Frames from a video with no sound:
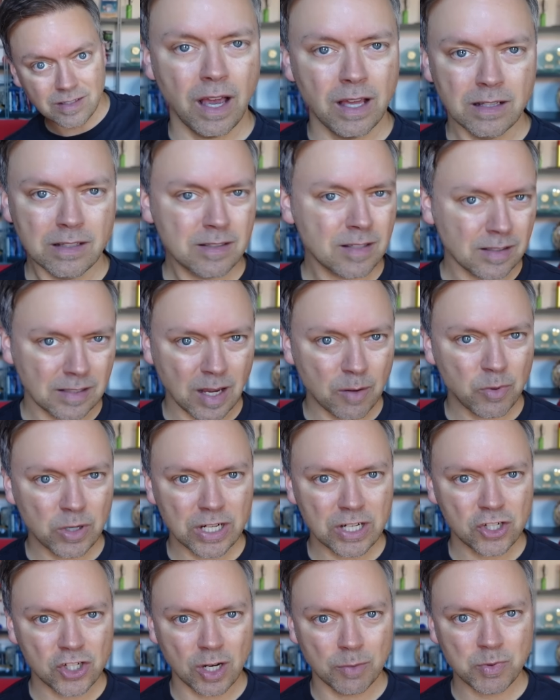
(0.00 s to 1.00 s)
and
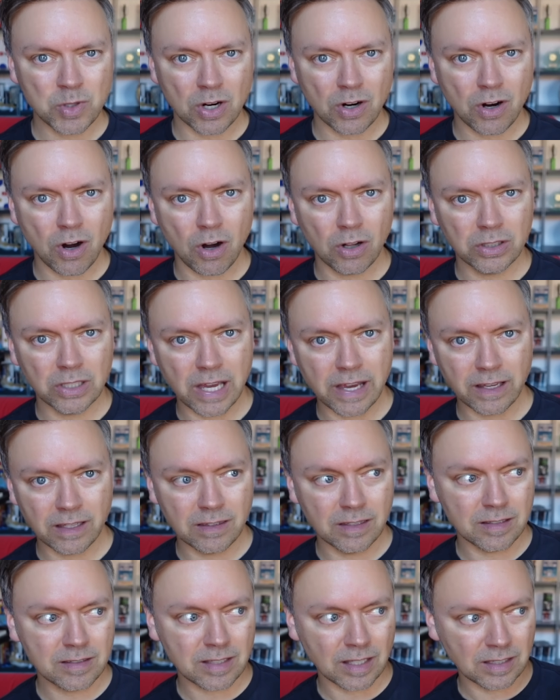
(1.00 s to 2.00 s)
celebrity ships are called like
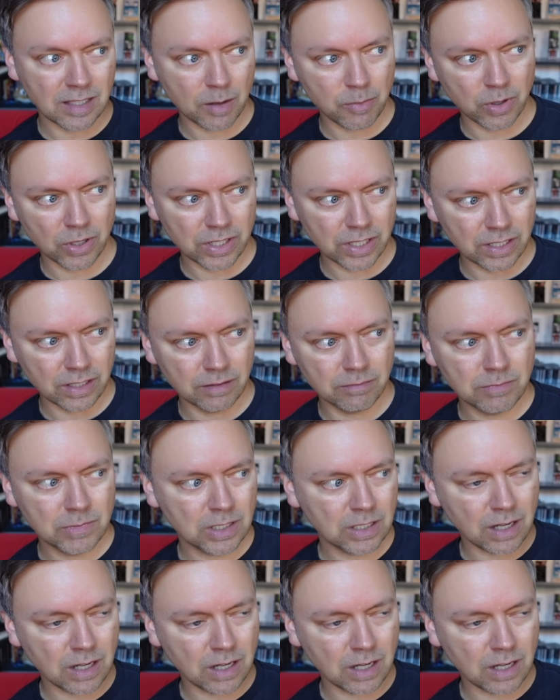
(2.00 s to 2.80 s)
the Celebrity